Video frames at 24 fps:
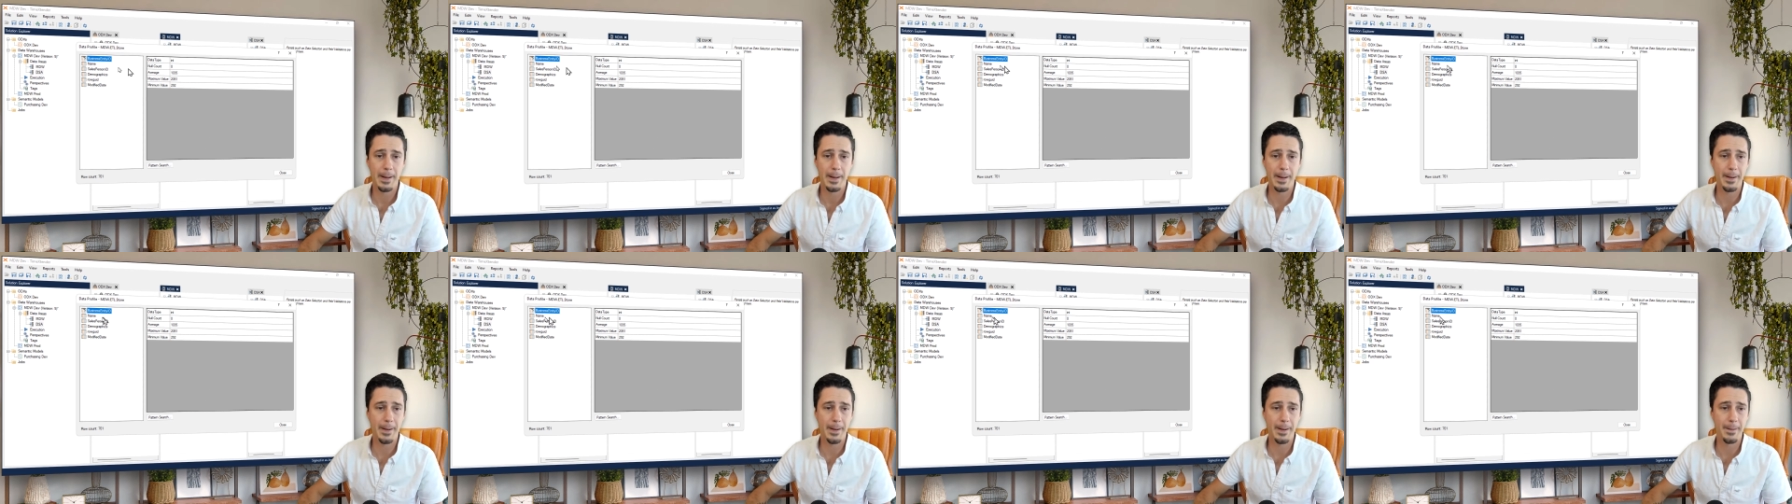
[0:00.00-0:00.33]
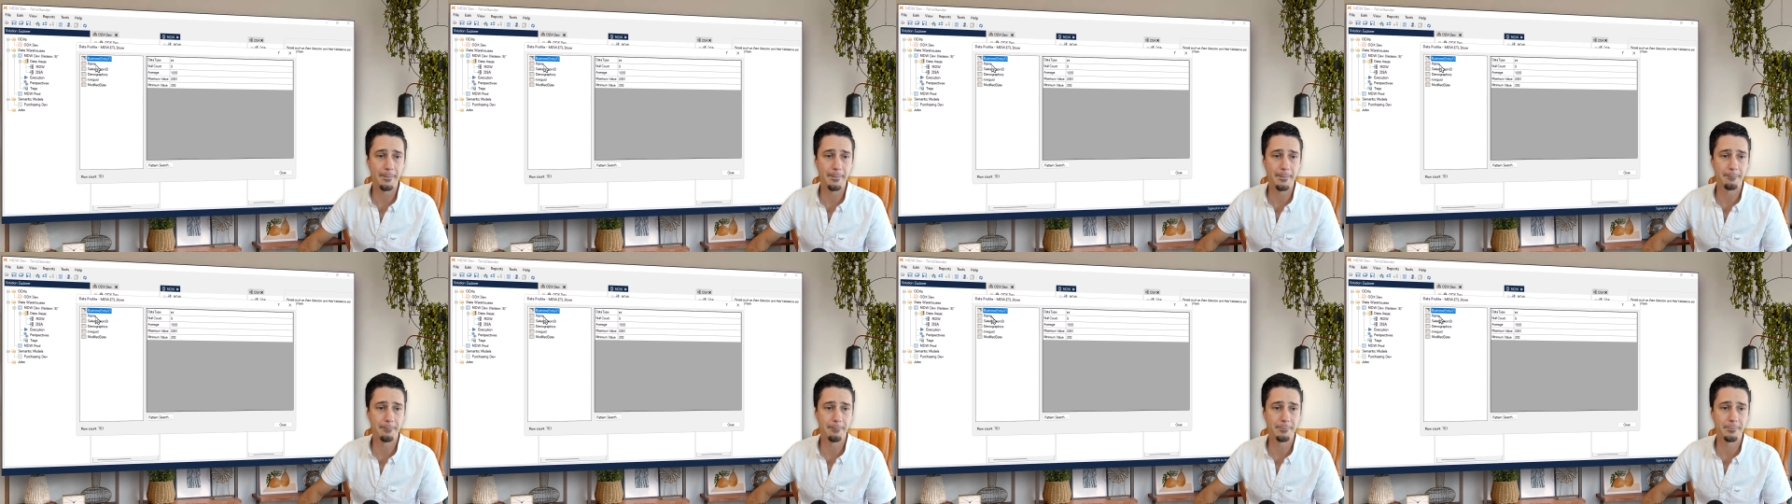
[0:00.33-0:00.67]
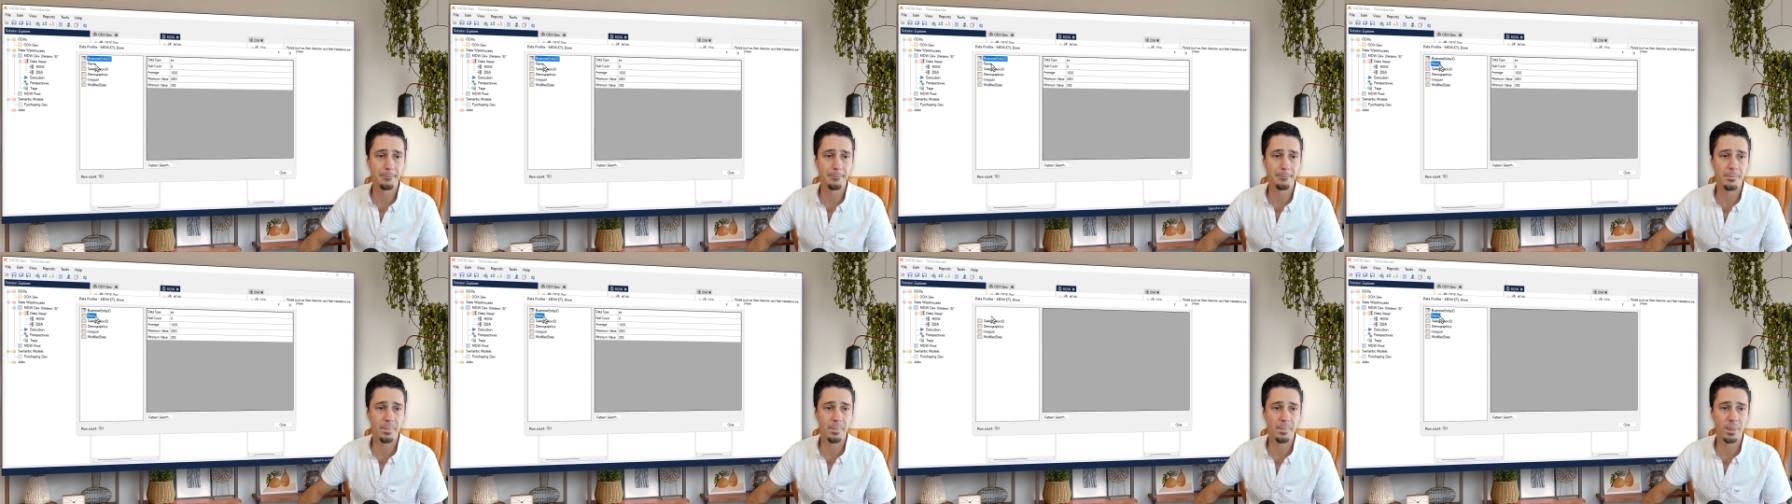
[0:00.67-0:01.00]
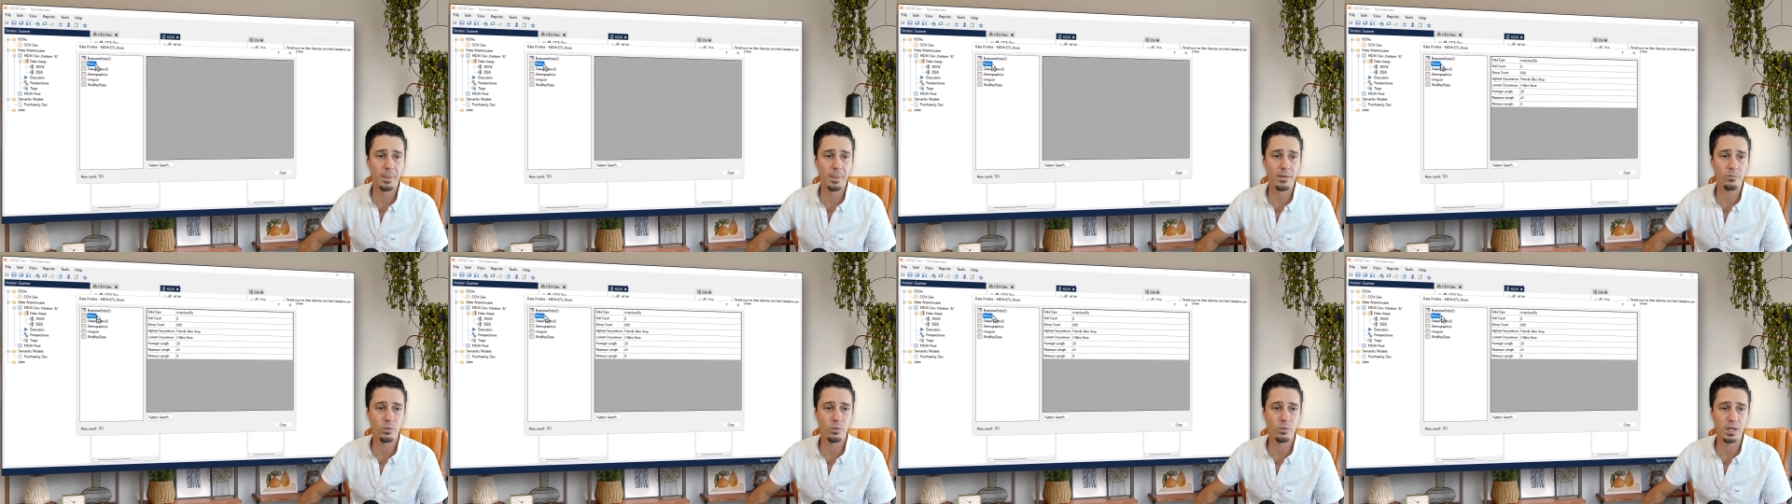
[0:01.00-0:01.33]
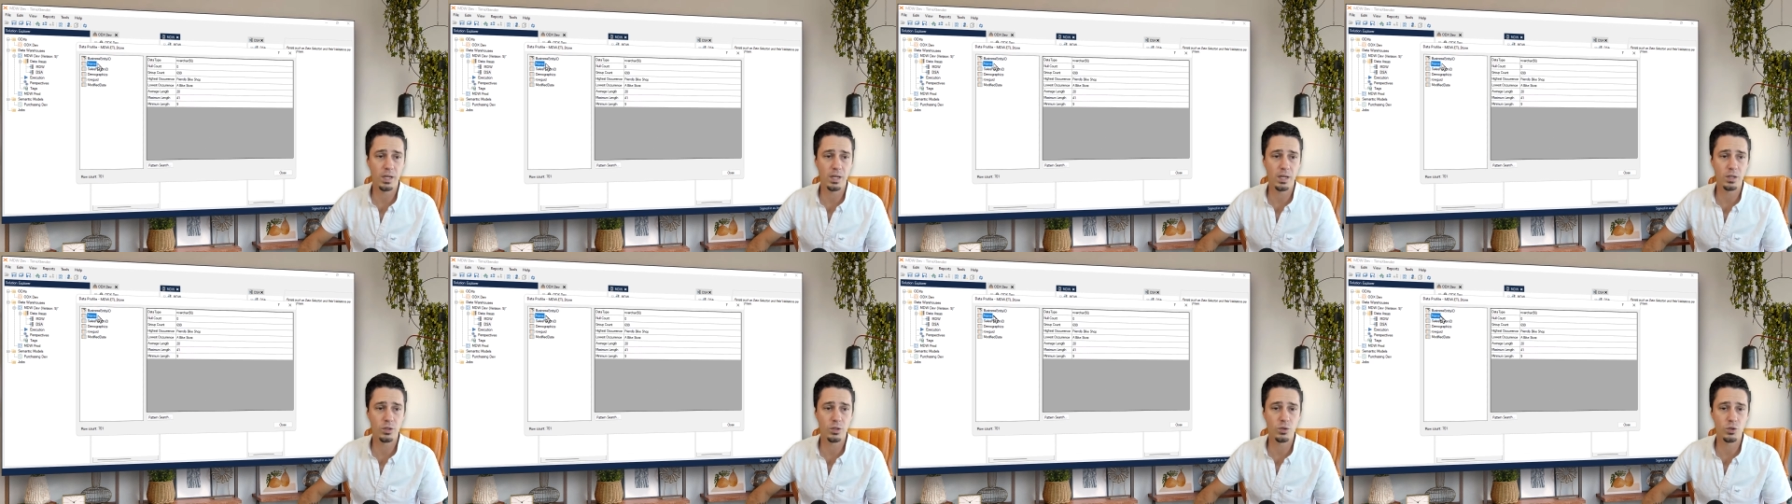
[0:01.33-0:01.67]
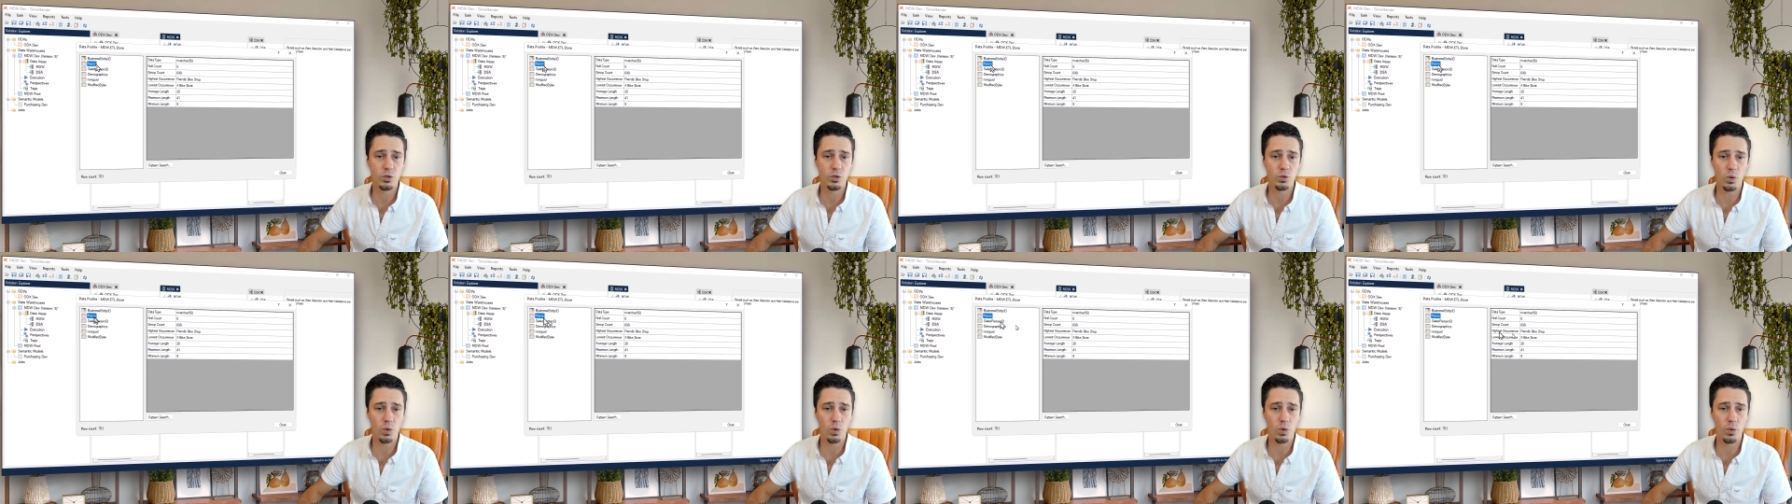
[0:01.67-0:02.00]
If we
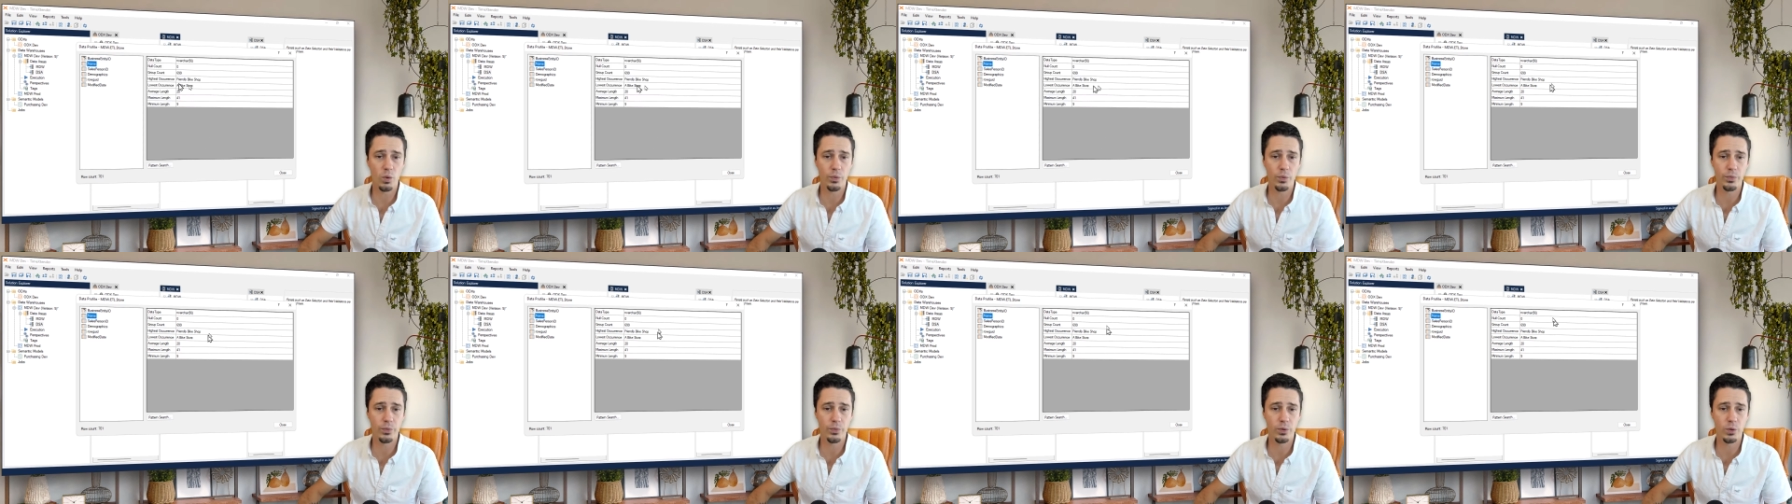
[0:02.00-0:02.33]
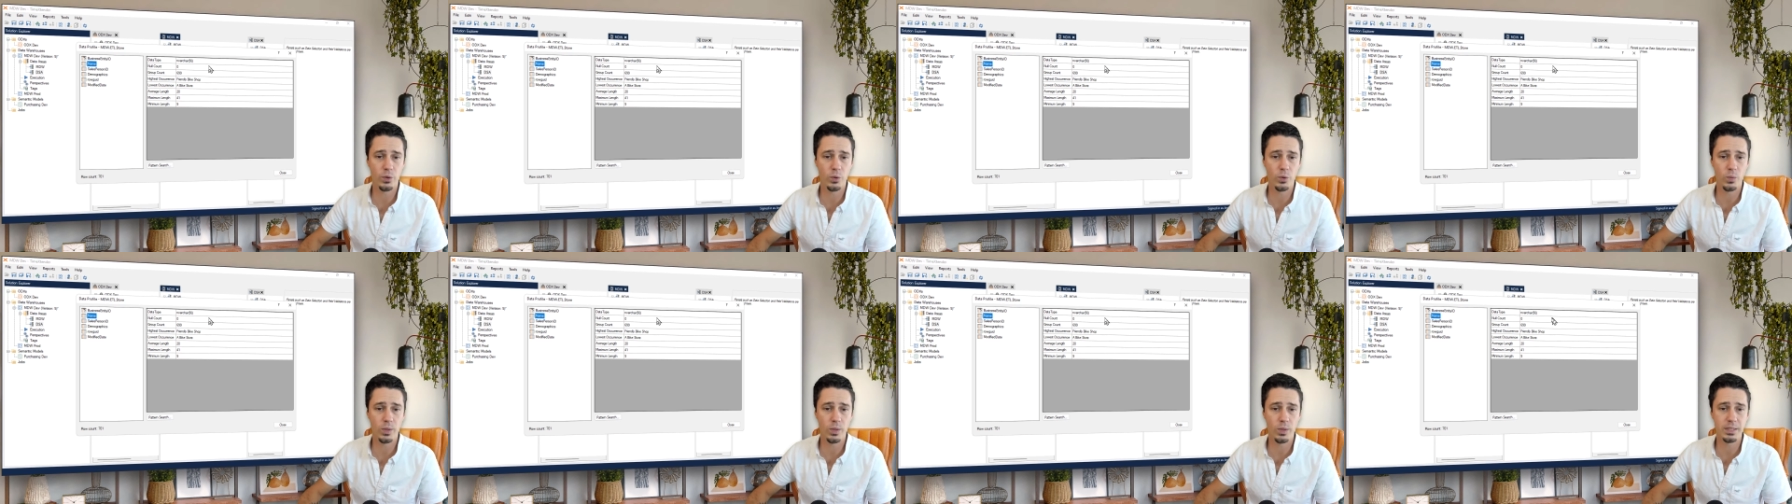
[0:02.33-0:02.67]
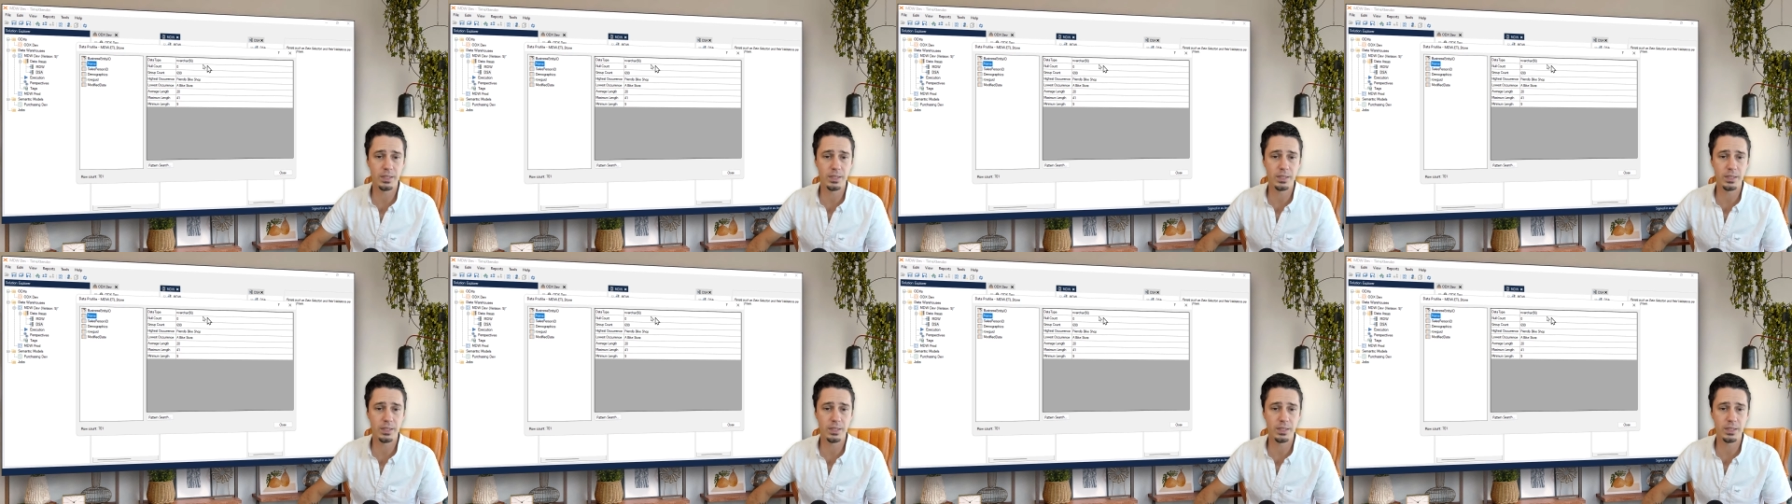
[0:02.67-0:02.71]
scroll through,